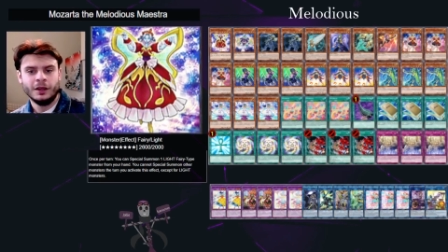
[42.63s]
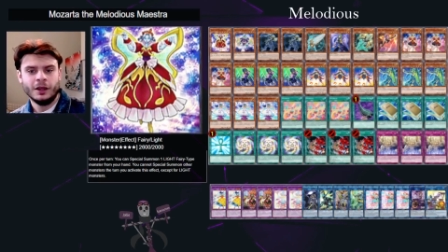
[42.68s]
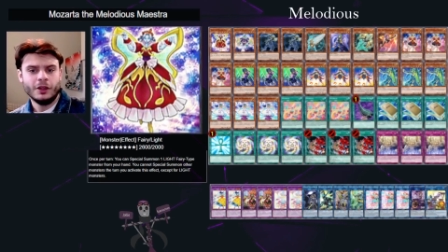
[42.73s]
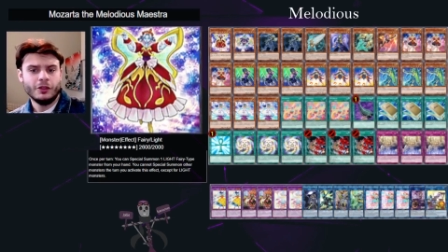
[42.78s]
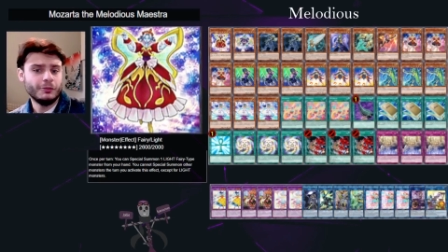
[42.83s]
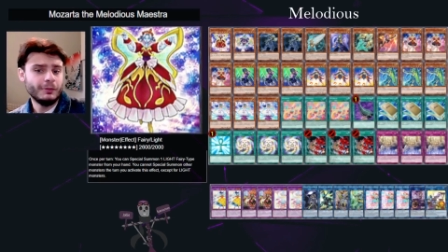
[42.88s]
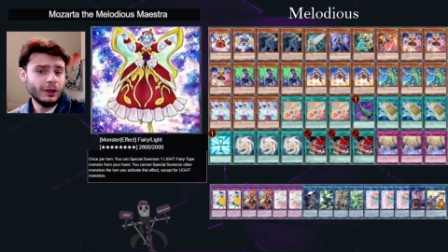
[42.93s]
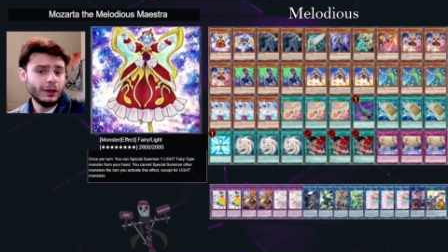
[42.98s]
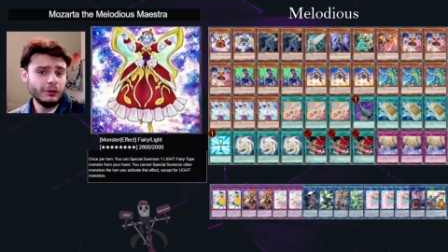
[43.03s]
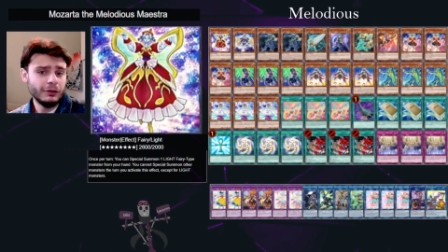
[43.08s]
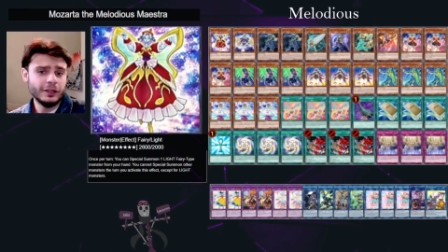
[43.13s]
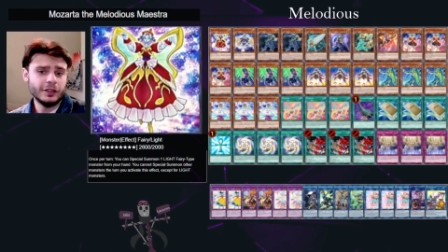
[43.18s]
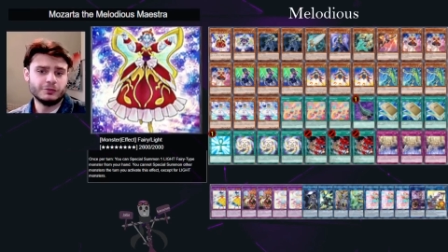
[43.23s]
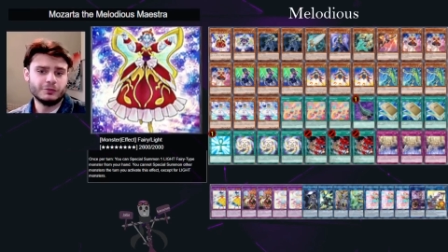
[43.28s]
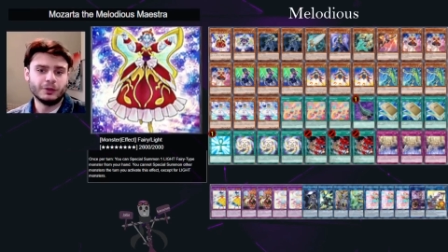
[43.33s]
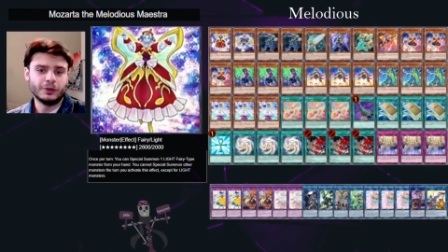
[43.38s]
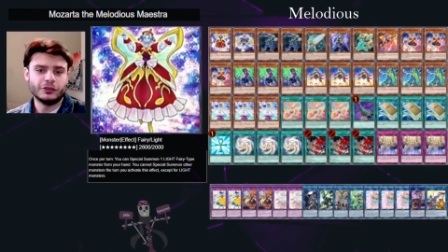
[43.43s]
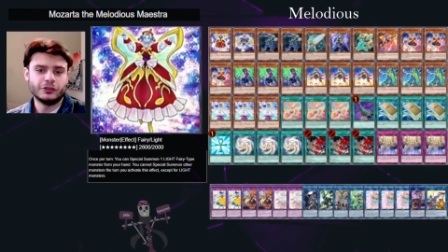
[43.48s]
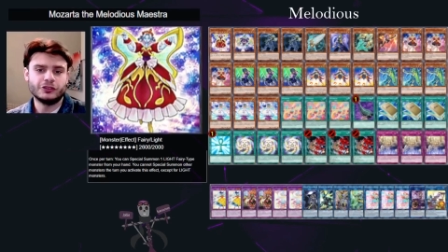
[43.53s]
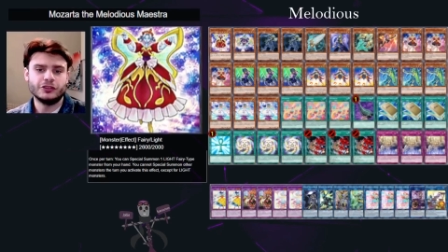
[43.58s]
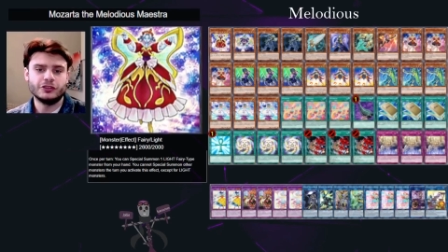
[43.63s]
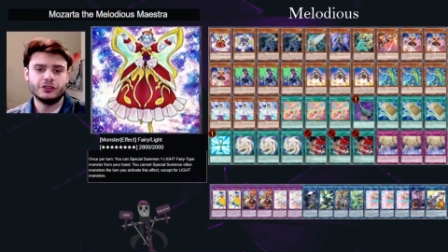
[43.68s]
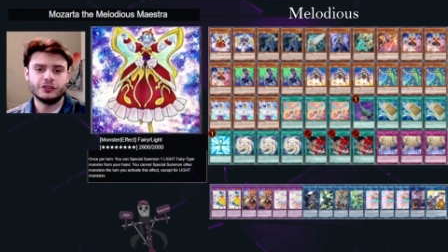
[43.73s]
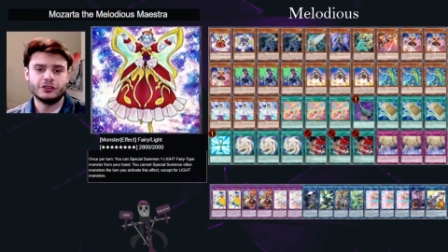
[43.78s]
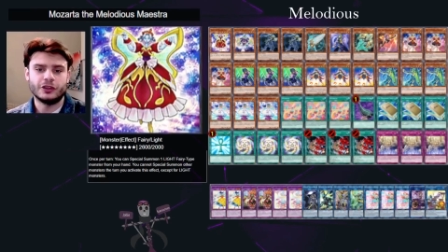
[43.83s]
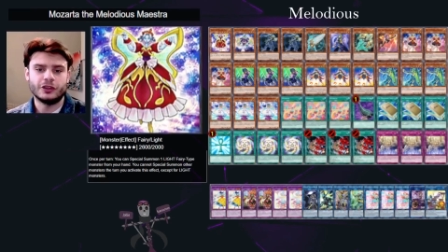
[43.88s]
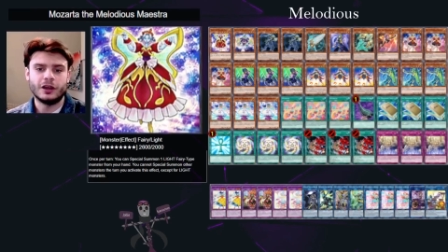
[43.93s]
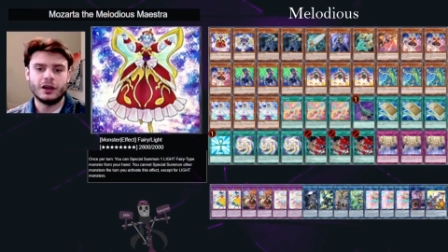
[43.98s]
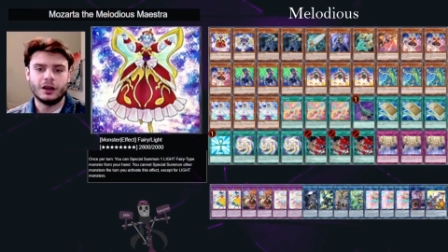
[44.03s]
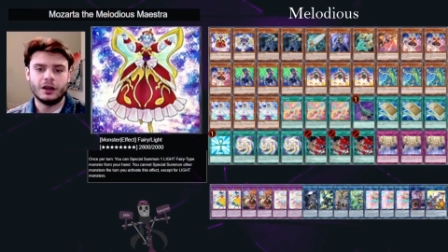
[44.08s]
The Melodious
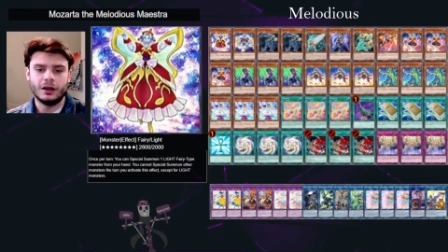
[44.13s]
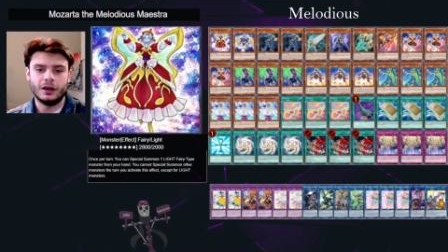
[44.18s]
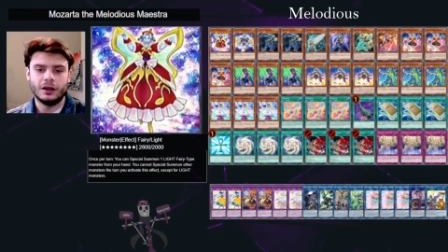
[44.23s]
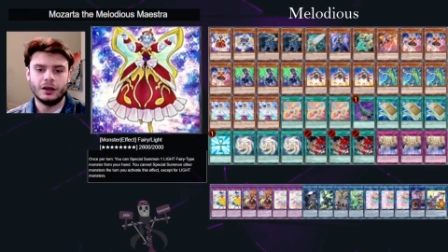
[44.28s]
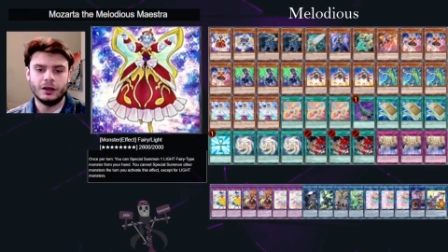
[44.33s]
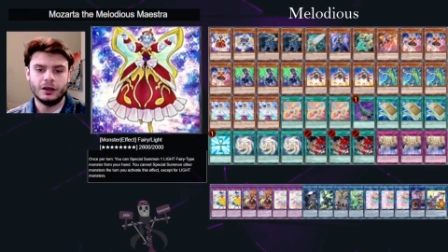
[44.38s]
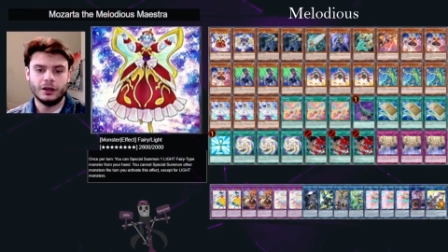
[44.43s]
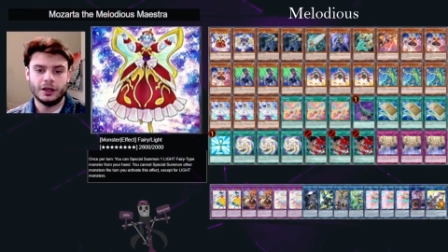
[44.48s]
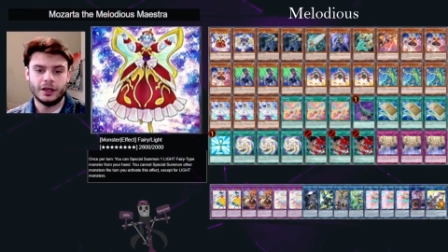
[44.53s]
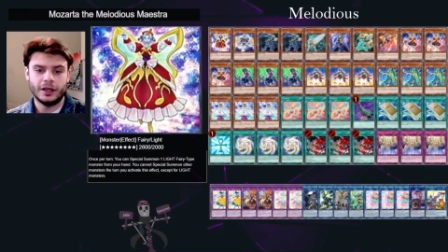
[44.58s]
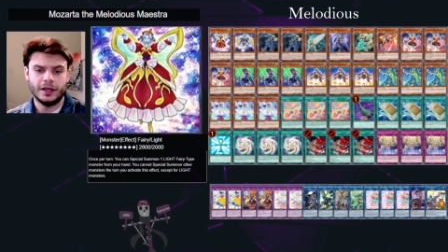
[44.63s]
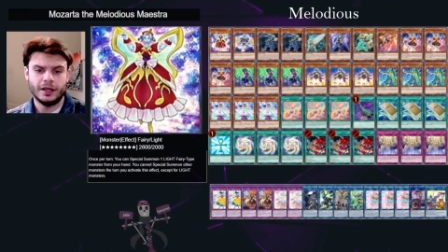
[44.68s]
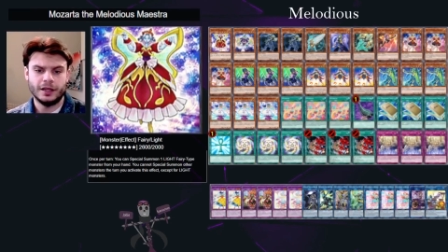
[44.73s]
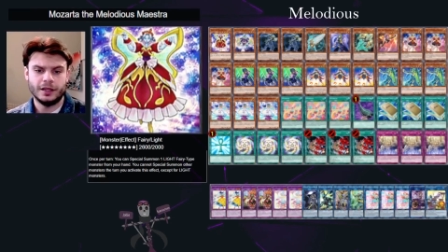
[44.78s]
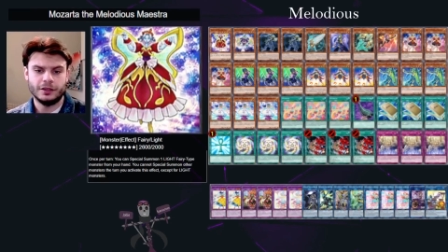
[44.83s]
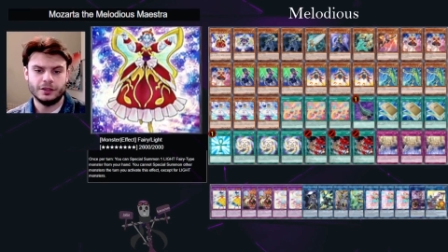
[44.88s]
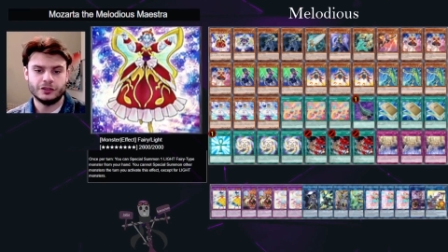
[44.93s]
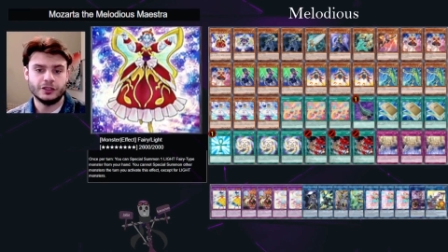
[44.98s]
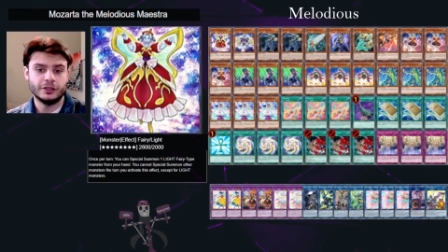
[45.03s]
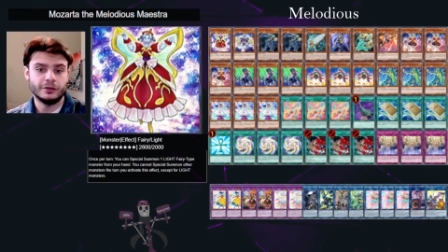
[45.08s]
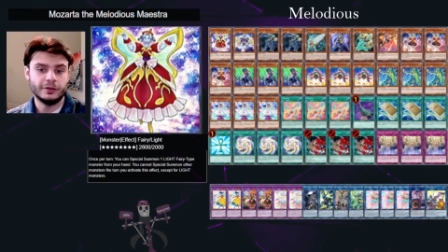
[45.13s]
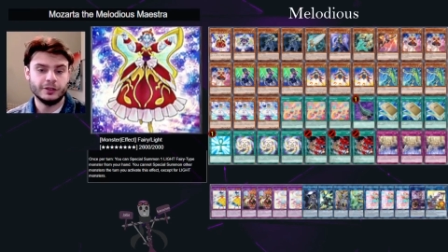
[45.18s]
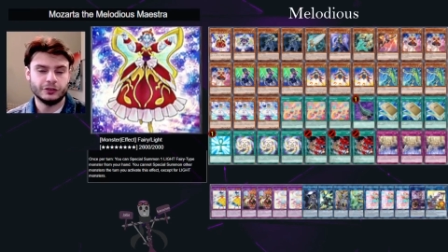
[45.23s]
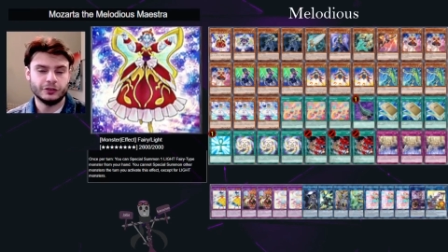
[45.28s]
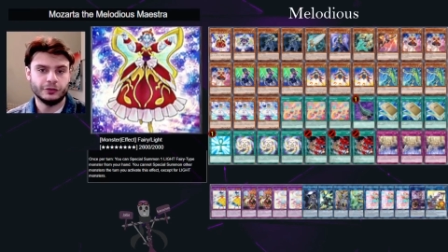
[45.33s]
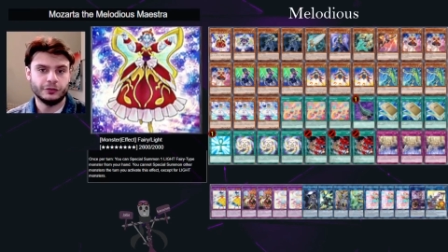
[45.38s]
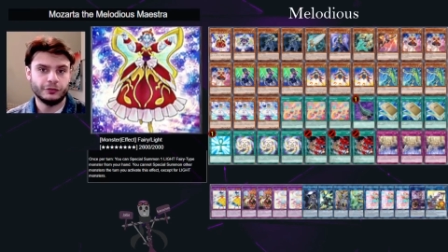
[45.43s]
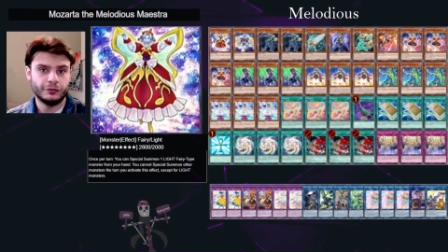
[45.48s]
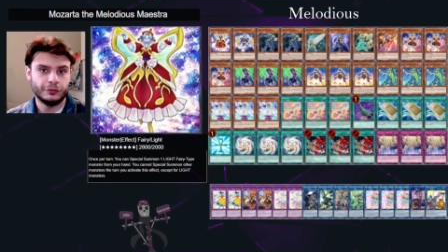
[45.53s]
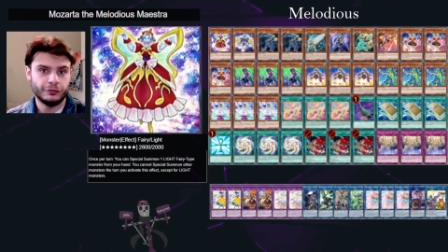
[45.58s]
monsters are a series
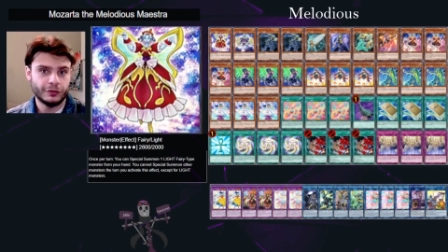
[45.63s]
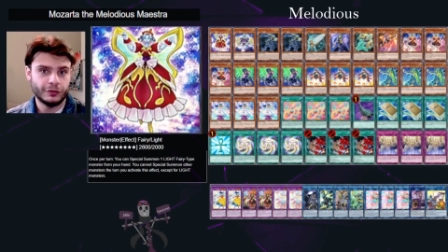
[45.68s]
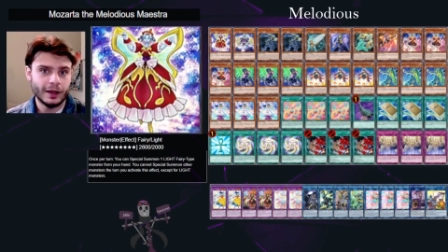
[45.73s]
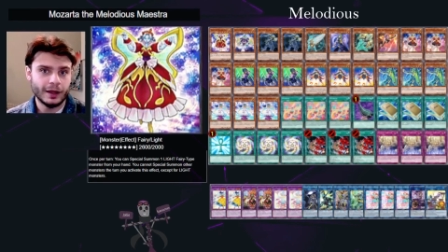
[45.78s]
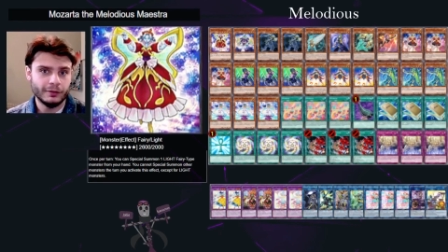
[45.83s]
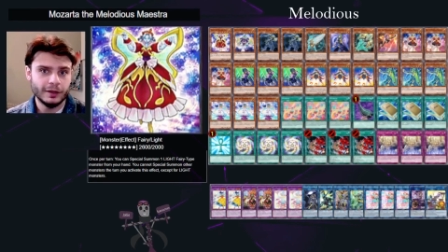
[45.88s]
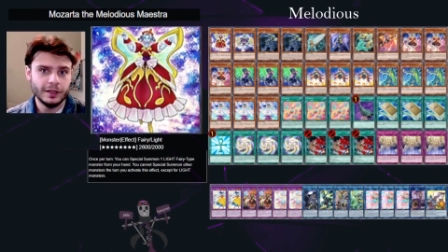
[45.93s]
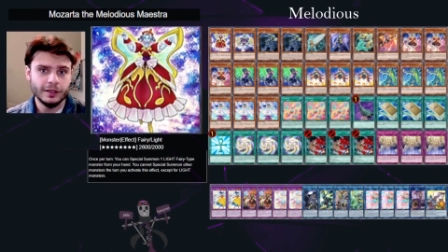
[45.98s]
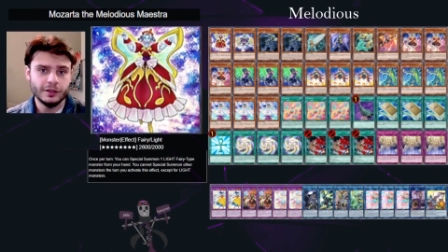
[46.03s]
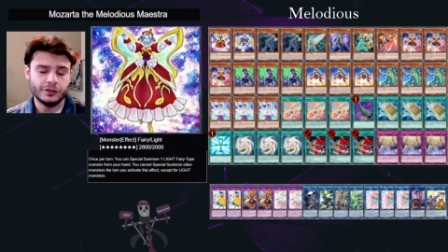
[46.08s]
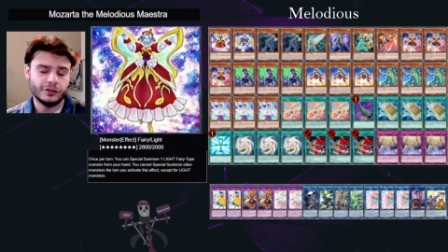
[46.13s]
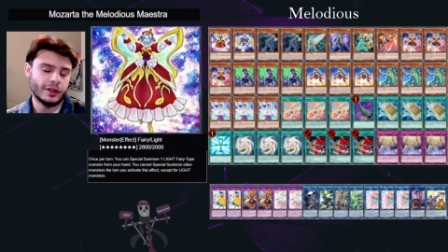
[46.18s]
of fairies.